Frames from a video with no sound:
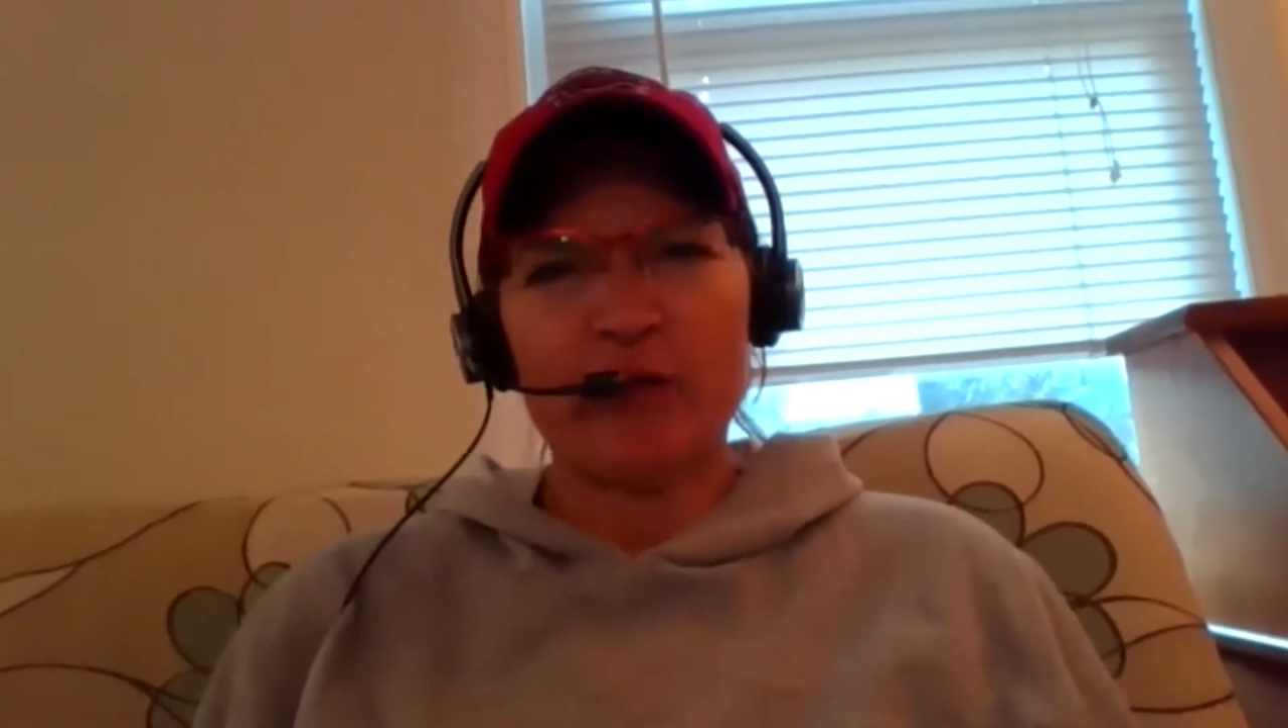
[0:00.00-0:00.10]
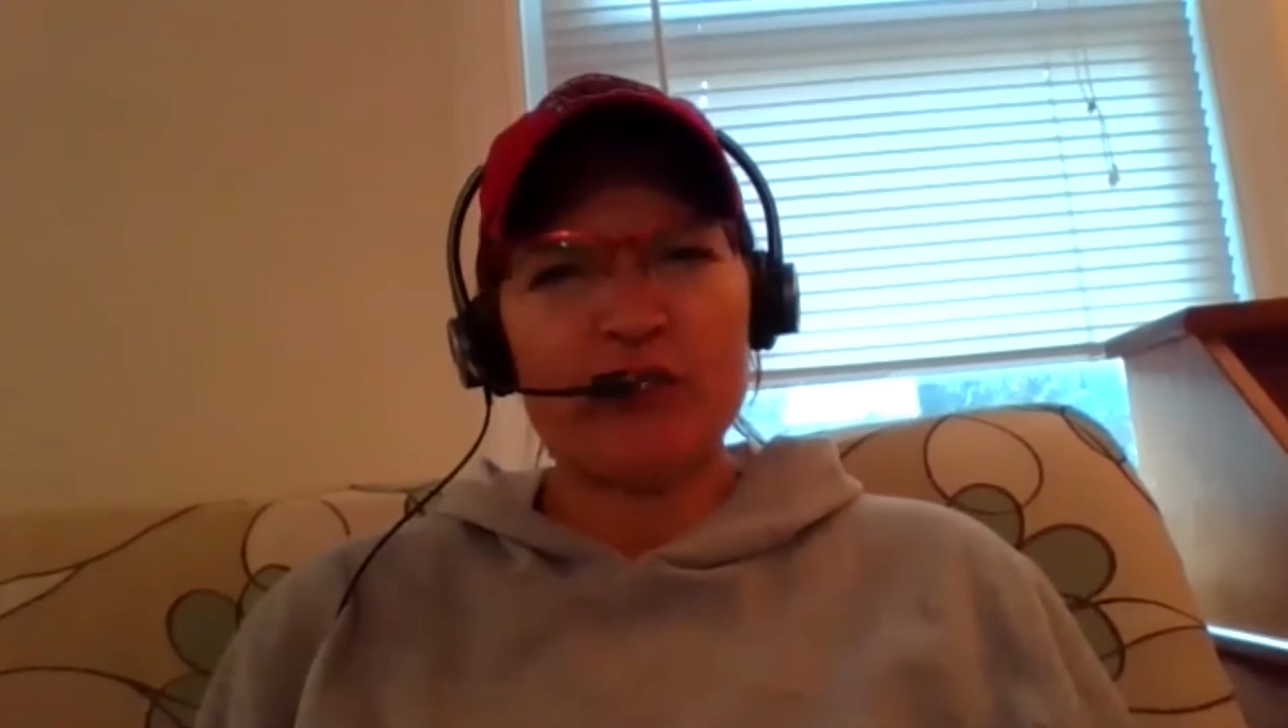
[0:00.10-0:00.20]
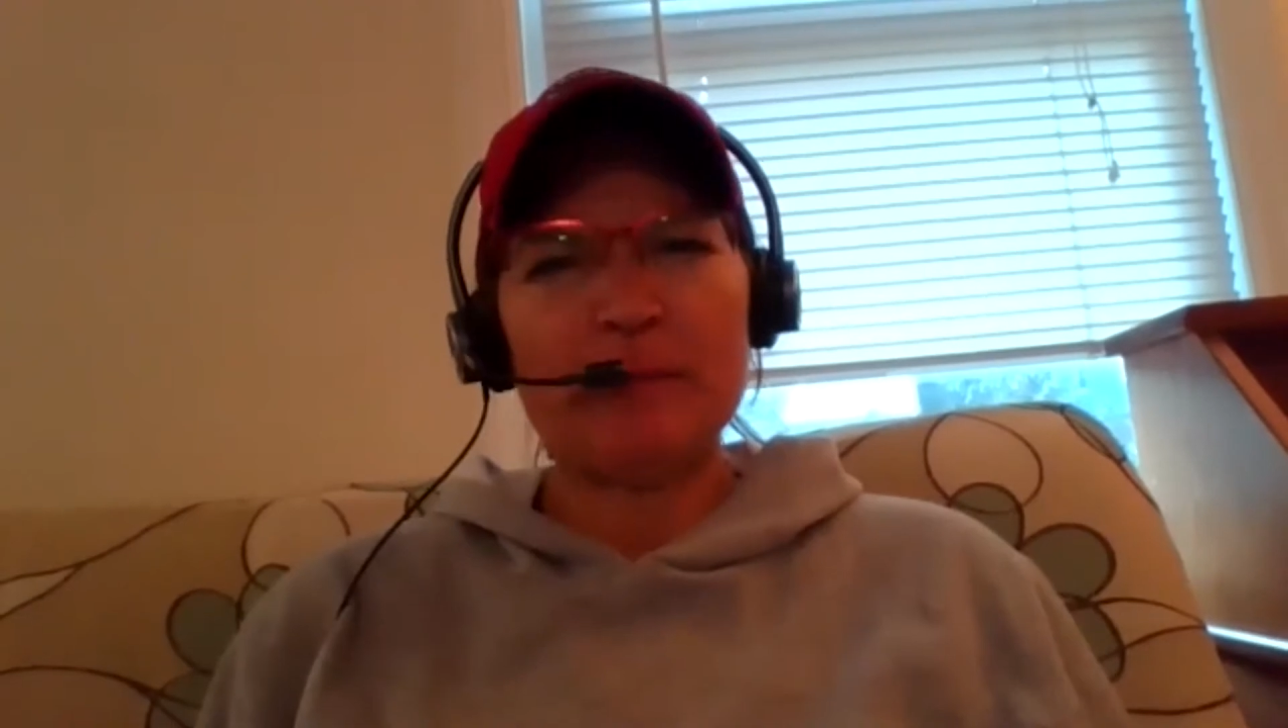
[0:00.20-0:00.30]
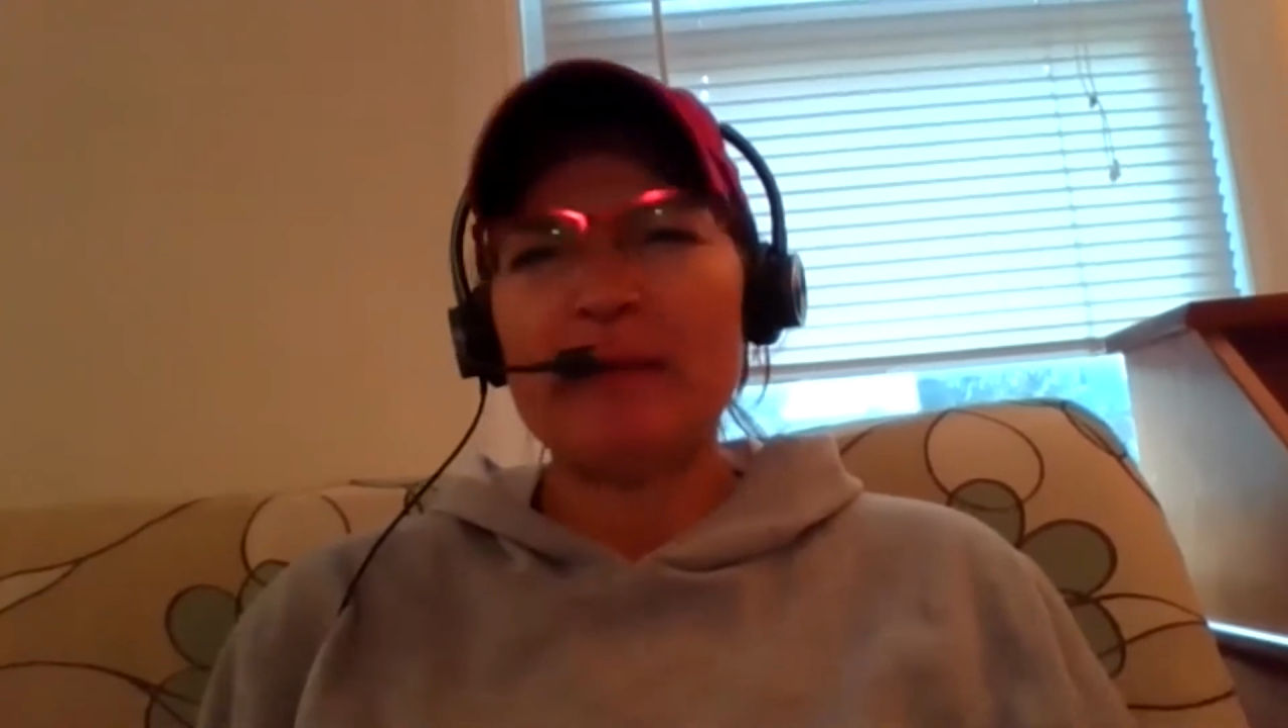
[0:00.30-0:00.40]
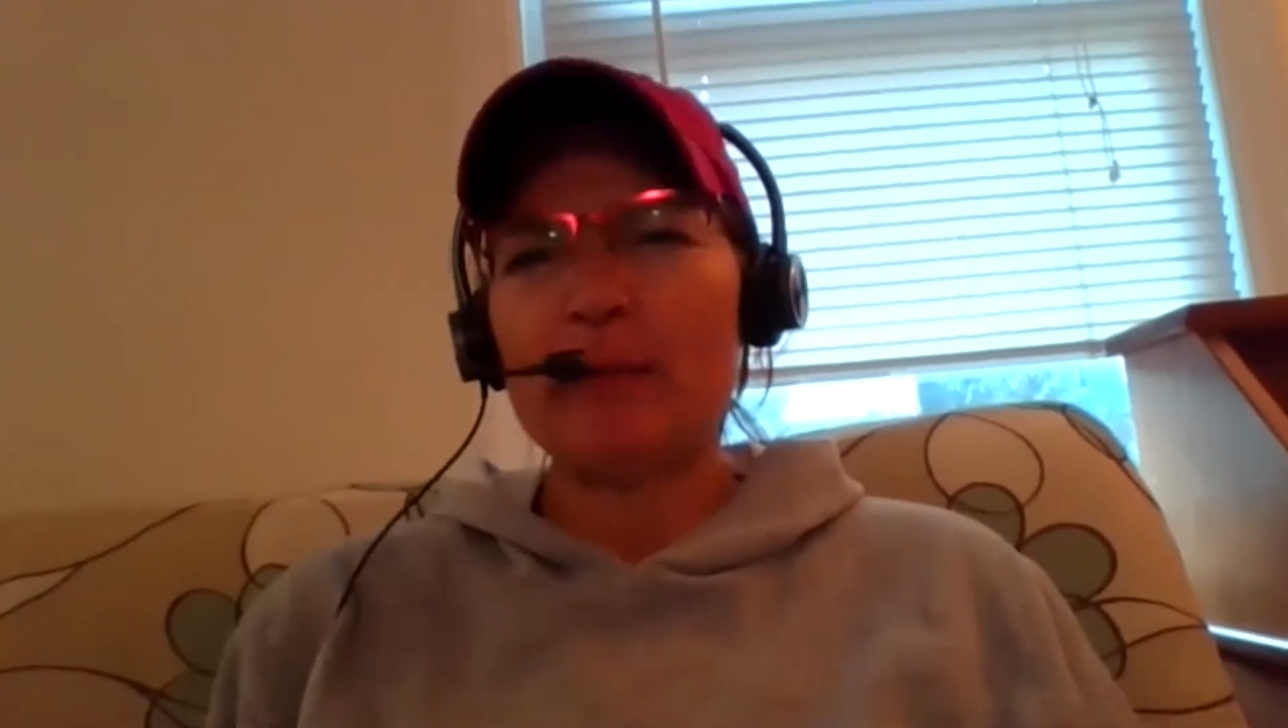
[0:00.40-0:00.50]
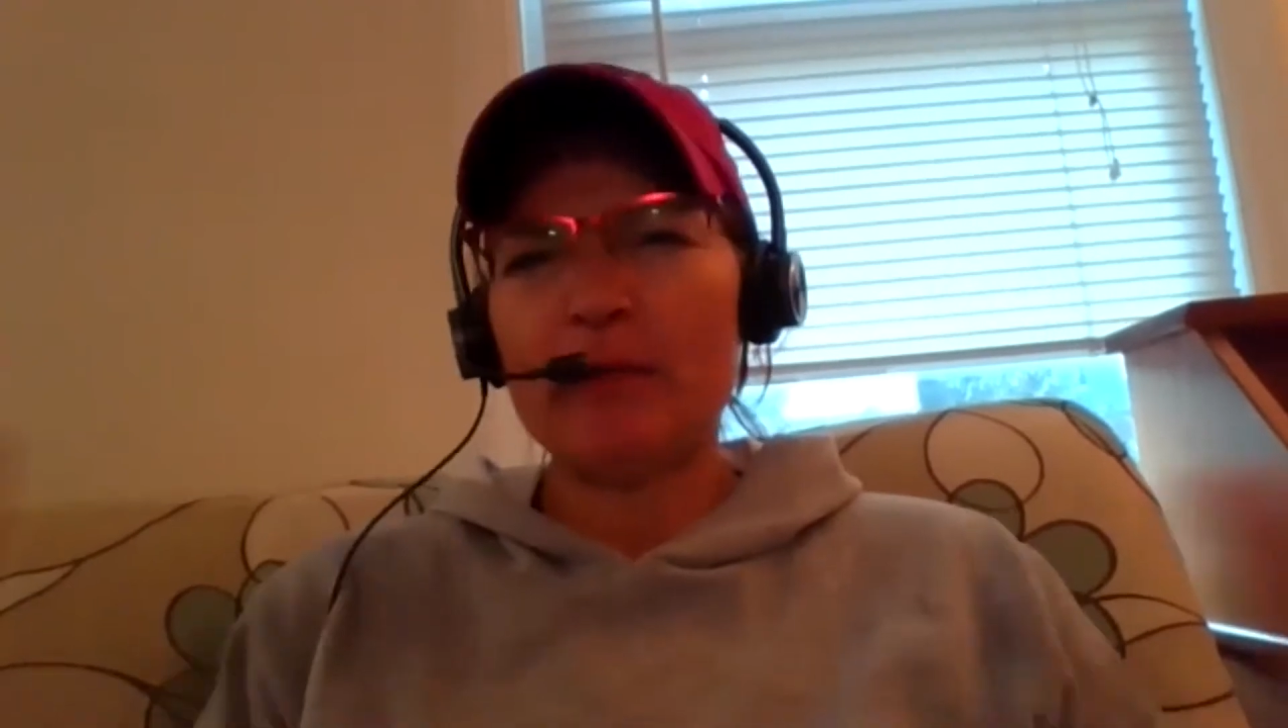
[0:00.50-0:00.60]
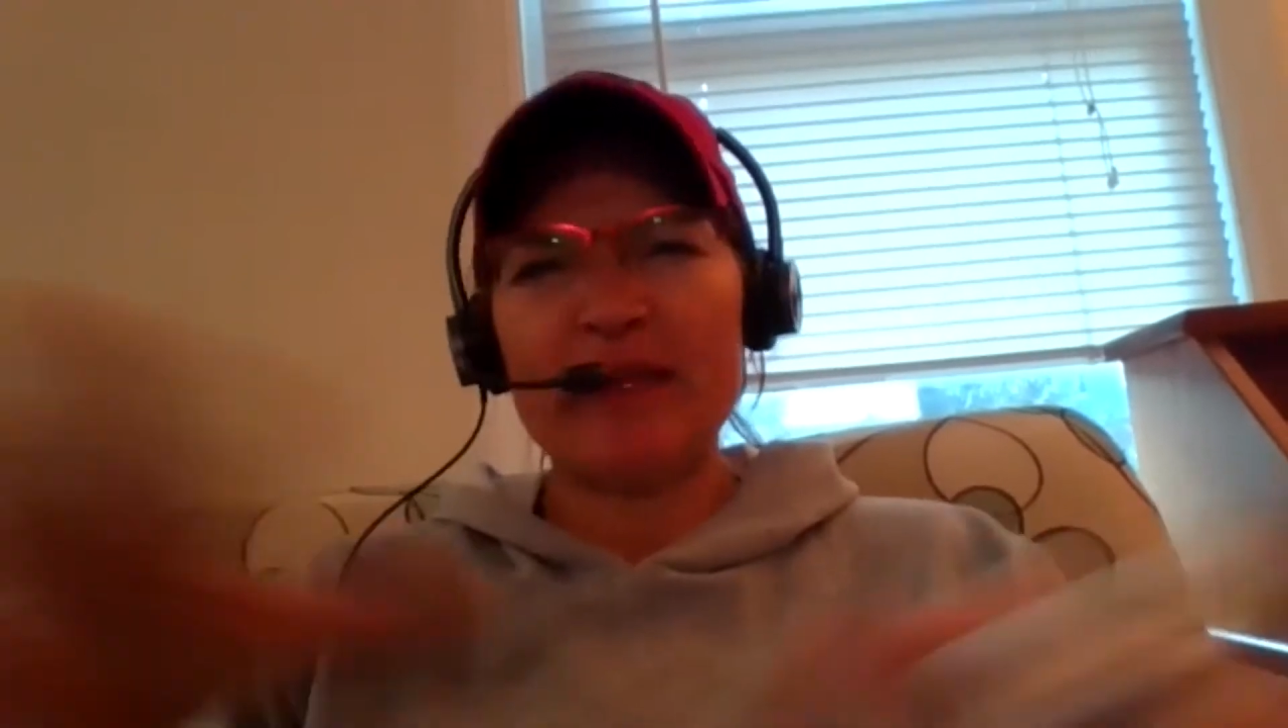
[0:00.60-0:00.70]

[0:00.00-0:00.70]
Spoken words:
They're just people